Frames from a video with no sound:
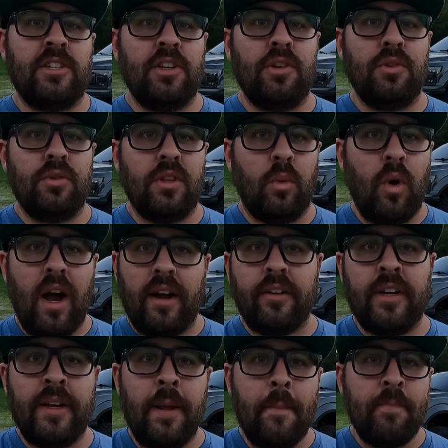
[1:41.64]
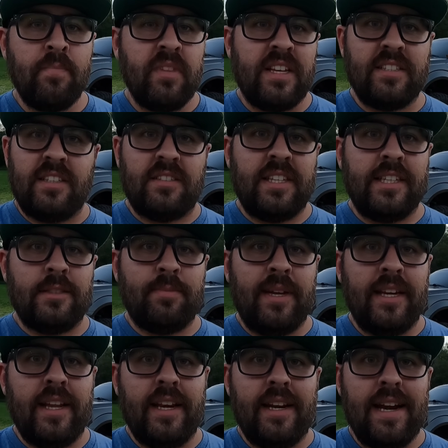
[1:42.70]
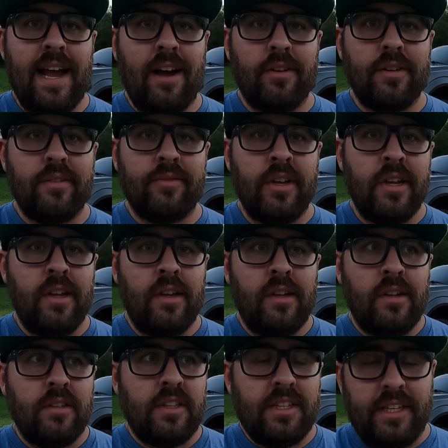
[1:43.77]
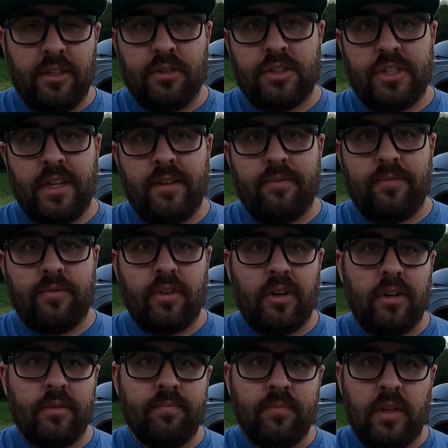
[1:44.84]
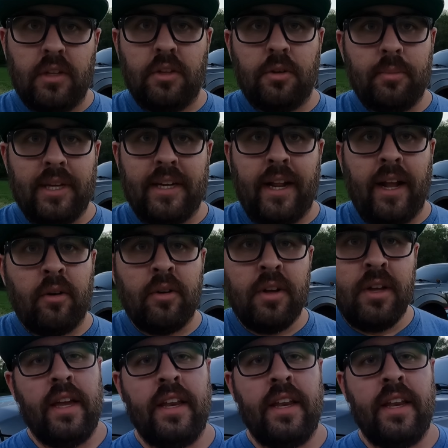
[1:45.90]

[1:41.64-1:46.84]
to do the wiring, because this thing's been in and out of the dealership for a little bit now.